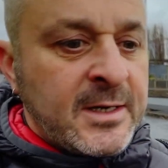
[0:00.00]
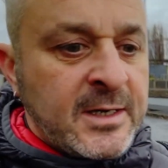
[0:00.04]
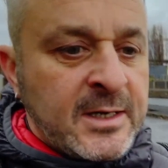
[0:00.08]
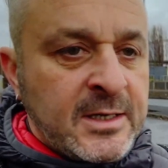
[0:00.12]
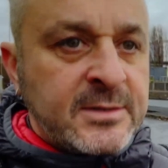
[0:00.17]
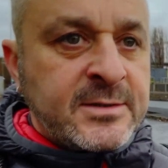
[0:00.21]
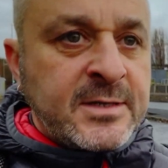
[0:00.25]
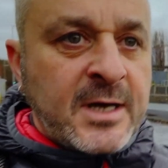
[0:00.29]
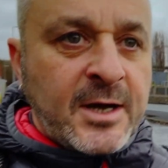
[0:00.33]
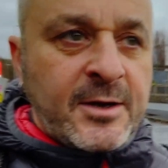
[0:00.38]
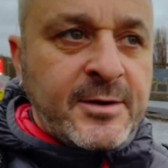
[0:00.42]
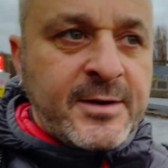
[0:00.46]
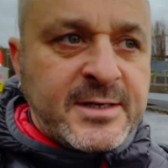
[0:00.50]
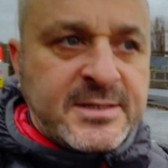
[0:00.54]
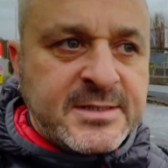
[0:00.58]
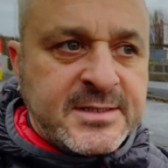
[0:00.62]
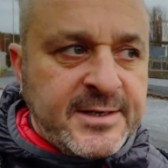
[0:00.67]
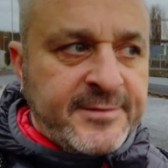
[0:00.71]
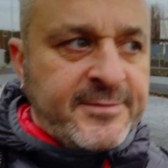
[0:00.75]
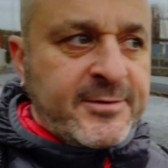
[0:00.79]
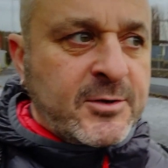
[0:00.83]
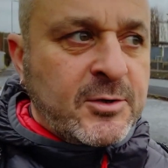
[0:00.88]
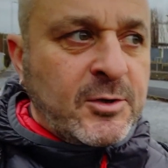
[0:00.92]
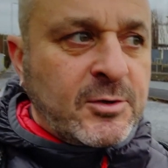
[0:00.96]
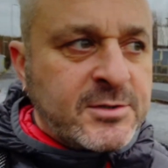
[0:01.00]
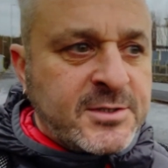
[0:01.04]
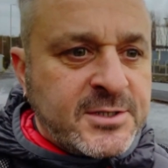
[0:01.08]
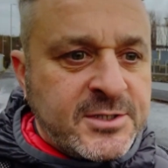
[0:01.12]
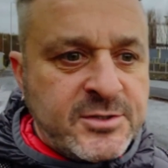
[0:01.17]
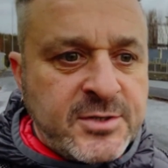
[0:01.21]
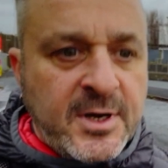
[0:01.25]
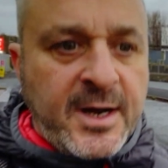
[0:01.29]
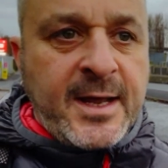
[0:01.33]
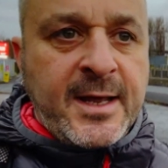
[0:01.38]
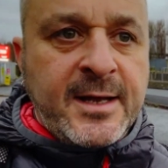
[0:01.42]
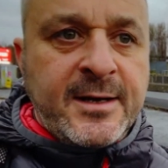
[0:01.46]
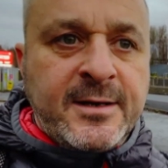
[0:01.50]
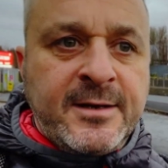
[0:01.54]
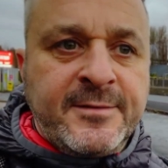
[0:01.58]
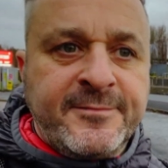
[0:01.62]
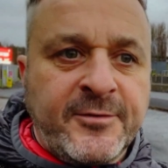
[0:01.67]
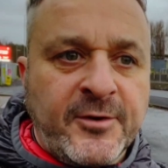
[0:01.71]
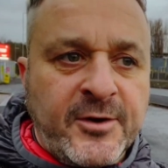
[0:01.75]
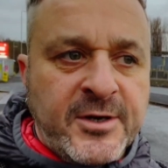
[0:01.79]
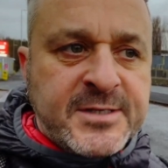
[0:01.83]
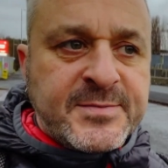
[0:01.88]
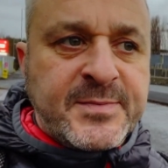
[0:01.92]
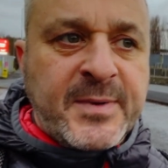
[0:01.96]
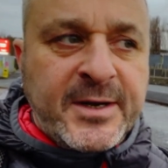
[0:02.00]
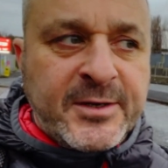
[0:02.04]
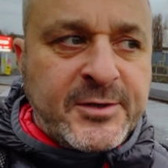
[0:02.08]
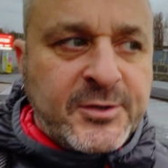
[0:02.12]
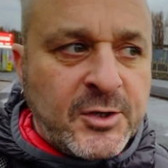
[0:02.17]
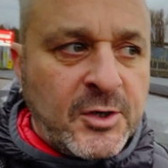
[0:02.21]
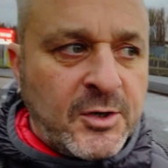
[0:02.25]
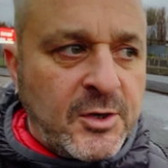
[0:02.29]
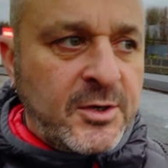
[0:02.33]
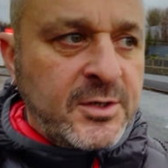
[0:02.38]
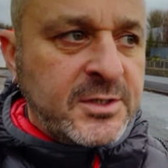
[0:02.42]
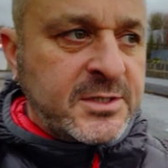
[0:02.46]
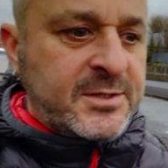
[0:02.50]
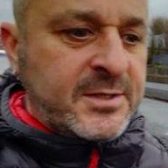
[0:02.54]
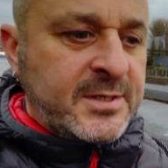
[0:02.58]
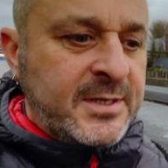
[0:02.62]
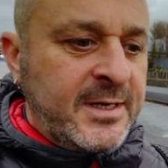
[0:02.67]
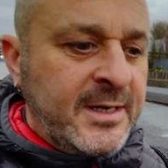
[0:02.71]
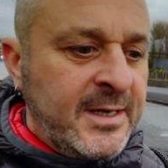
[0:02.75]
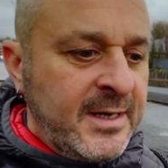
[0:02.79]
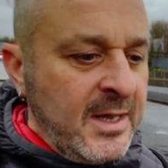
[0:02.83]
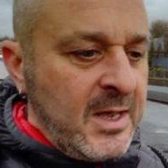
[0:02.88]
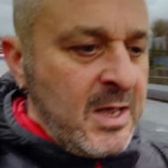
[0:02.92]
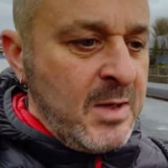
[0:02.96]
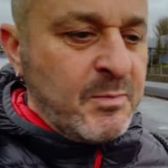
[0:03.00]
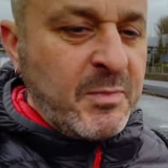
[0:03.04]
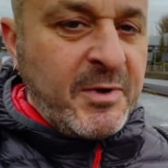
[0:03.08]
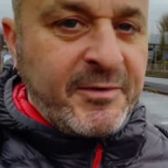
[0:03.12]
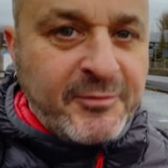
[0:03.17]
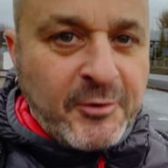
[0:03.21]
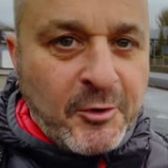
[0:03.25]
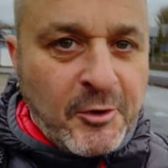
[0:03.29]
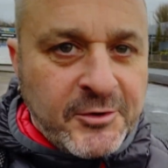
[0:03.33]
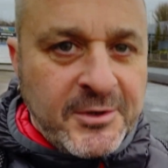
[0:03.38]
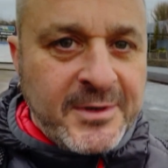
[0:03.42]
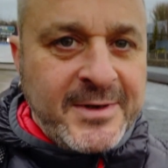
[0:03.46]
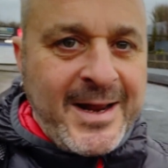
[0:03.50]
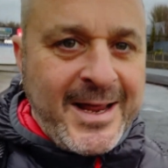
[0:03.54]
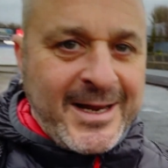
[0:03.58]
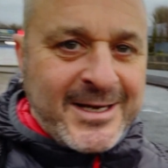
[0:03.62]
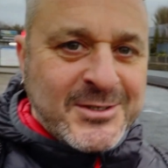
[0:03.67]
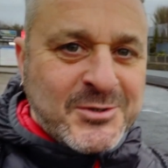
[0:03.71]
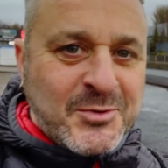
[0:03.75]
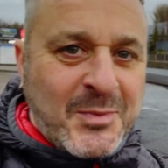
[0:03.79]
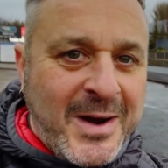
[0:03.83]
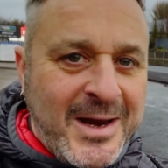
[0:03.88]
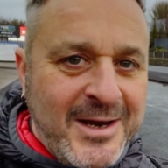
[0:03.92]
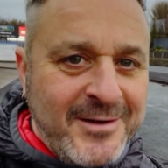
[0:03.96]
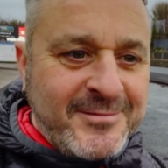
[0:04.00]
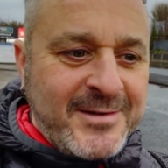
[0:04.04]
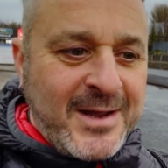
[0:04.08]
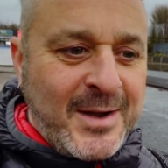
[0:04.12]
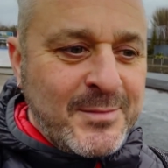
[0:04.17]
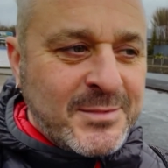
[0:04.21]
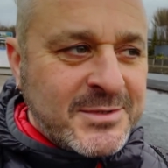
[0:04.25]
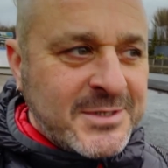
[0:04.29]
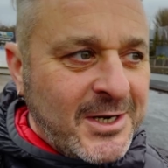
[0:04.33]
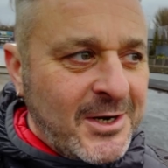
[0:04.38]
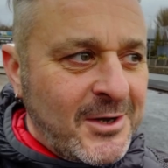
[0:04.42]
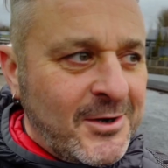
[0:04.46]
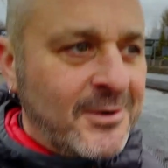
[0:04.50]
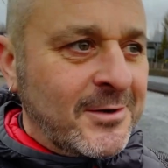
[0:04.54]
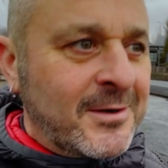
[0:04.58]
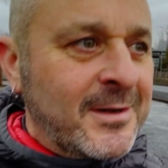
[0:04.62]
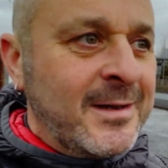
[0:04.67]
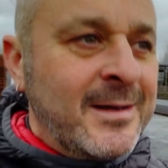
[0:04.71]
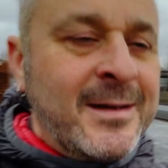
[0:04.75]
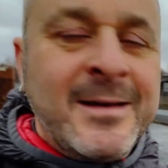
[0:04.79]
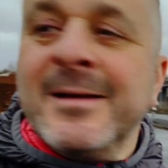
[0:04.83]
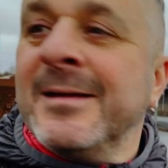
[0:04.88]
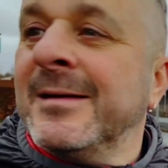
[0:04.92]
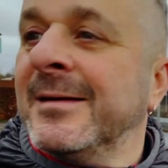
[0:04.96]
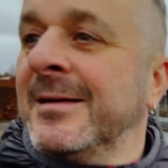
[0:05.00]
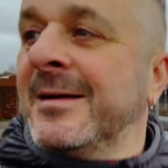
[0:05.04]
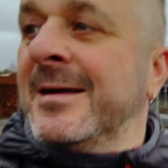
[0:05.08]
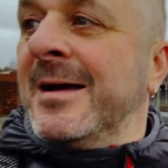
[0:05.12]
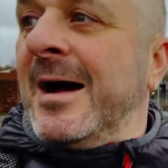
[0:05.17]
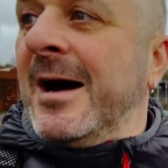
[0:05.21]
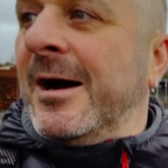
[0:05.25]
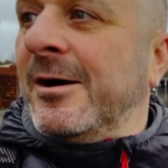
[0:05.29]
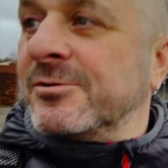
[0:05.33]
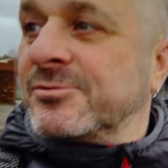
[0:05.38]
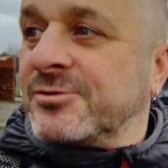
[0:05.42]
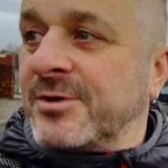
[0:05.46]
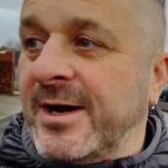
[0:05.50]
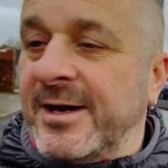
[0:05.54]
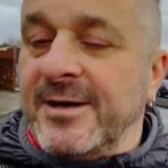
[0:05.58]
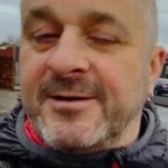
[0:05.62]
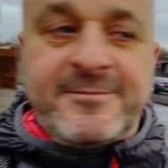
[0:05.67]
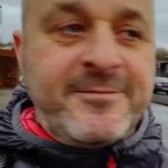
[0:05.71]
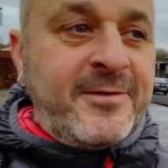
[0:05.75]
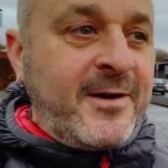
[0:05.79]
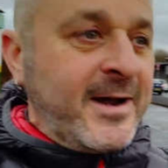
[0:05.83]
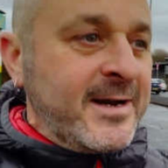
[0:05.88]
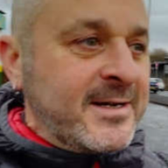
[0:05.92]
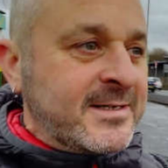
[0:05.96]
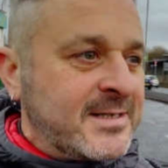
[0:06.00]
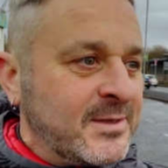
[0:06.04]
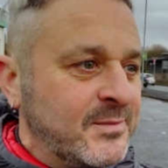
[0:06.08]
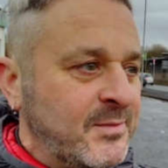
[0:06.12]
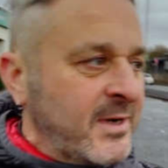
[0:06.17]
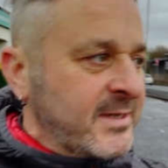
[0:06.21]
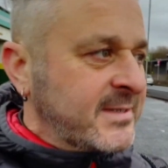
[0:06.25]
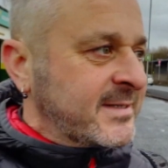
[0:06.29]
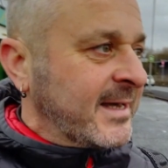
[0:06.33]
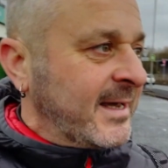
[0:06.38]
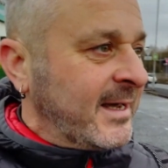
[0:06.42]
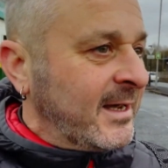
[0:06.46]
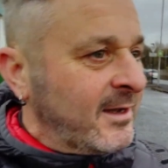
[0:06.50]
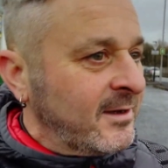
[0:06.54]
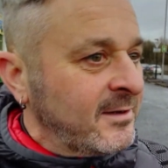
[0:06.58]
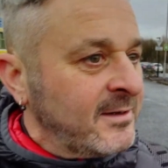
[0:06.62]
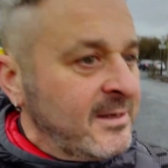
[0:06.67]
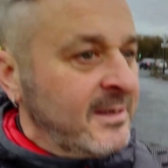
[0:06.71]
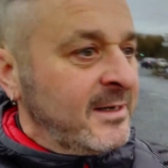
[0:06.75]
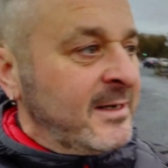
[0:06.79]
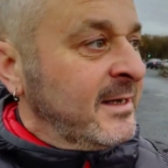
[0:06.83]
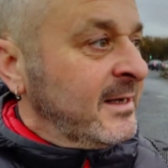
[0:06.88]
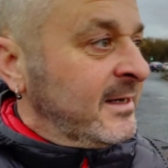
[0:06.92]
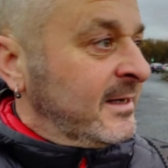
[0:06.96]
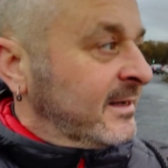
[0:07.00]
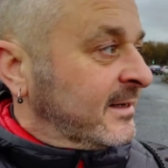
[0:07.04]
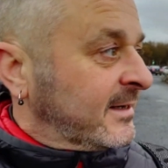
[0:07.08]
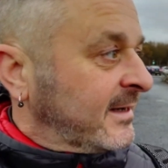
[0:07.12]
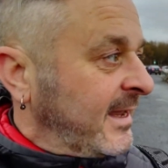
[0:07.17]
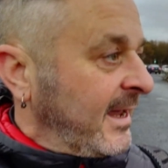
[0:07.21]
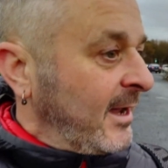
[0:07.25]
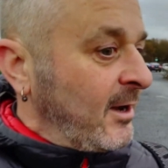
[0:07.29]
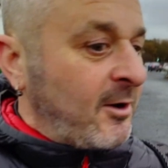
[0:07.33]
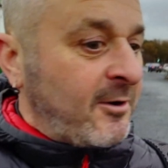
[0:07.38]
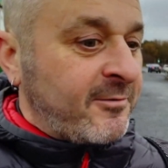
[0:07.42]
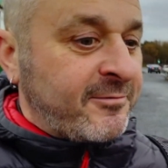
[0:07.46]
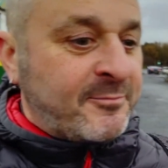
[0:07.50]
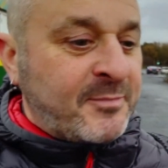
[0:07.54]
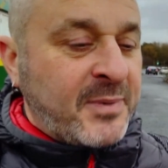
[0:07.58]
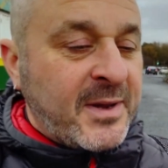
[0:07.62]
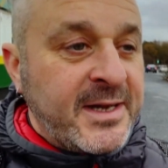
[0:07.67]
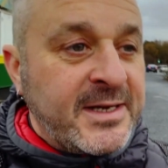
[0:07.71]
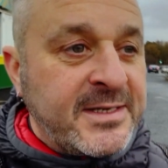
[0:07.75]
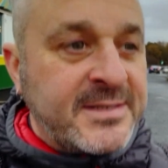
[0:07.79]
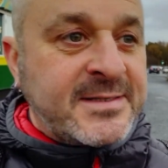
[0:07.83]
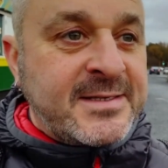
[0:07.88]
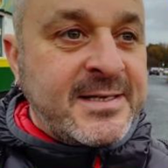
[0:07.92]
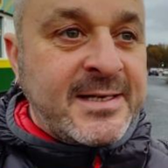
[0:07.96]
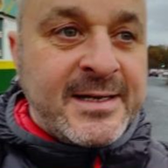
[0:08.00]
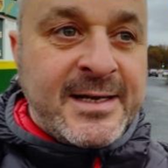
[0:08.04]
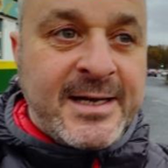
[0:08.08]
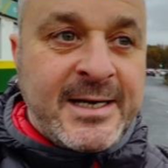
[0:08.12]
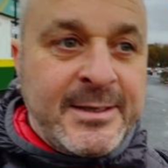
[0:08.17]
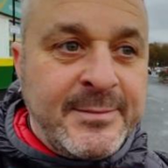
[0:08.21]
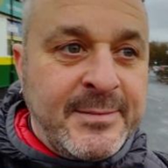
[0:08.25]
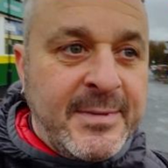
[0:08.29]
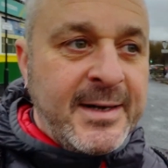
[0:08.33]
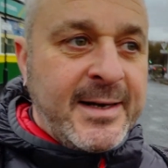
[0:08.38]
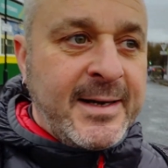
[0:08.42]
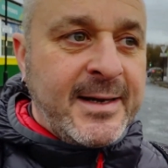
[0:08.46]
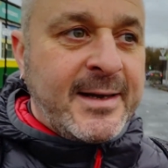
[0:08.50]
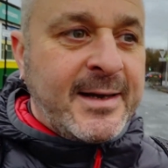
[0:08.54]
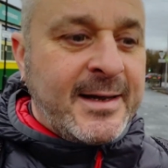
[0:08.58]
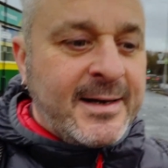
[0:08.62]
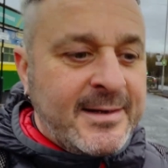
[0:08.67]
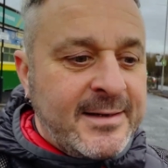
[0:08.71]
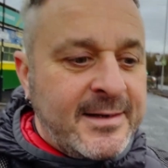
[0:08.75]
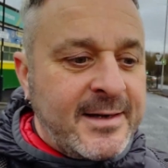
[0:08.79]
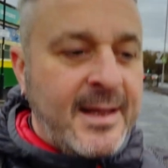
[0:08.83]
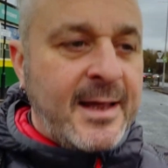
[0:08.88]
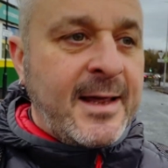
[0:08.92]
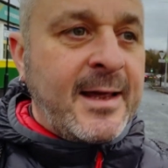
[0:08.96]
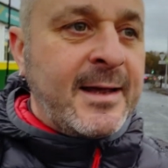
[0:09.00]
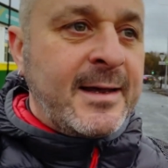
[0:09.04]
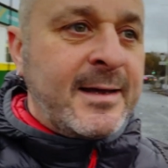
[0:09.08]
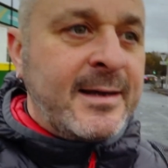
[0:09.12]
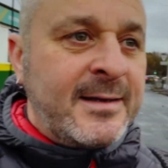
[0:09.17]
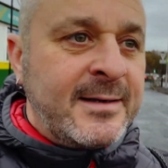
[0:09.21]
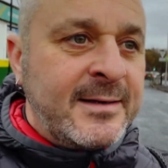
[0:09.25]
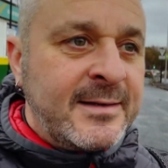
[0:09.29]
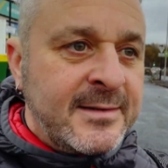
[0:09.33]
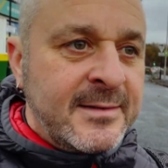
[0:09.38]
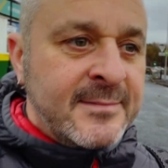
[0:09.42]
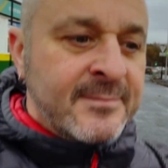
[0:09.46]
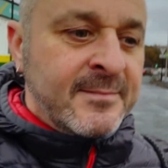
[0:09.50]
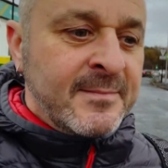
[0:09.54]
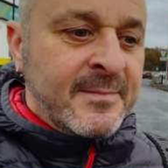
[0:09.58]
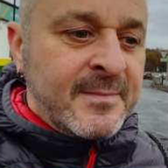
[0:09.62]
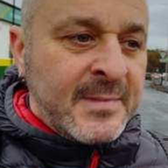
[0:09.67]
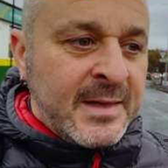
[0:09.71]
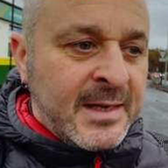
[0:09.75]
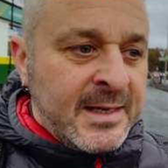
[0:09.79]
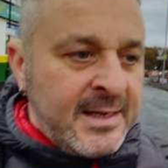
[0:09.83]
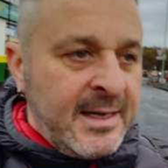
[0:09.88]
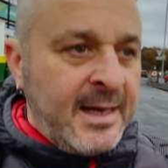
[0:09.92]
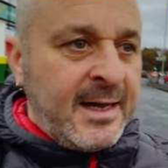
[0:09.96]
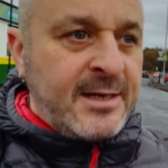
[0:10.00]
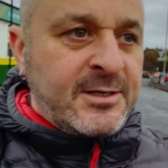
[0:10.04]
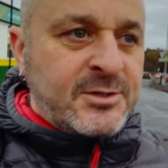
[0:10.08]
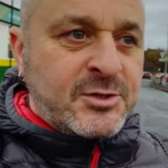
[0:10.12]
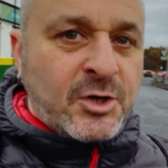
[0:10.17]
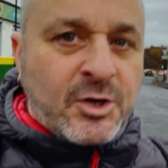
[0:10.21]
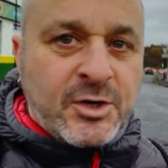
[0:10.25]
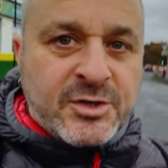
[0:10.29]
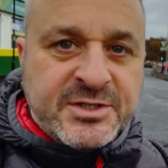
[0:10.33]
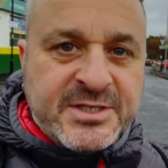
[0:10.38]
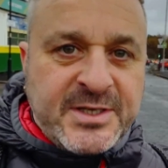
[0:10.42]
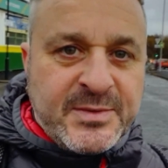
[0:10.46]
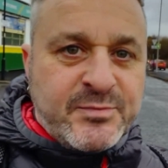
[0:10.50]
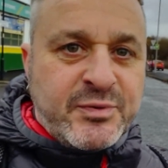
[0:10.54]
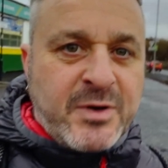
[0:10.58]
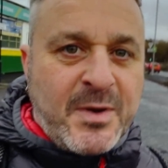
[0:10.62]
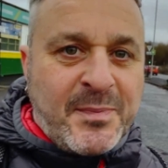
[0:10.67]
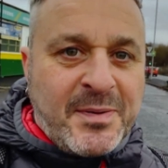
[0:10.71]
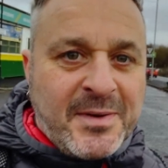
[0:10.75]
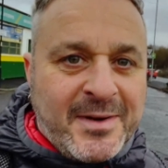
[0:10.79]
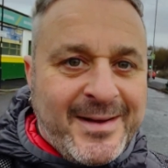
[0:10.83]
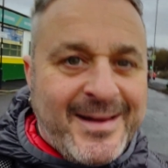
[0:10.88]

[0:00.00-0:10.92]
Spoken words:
So it's difficult to try and voice my thoughts before the next wave comes along. I'll try and find somewhere to get off-piste in a minute and talk to you properly.